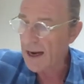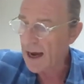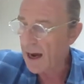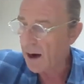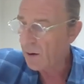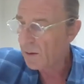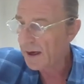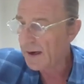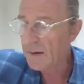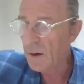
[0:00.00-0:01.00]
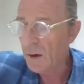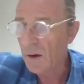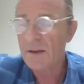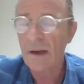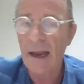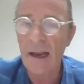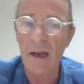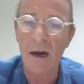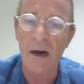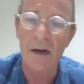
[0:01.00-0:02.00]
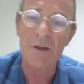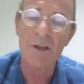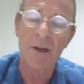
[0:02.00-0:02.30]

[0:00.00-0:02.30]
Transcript: now is not a large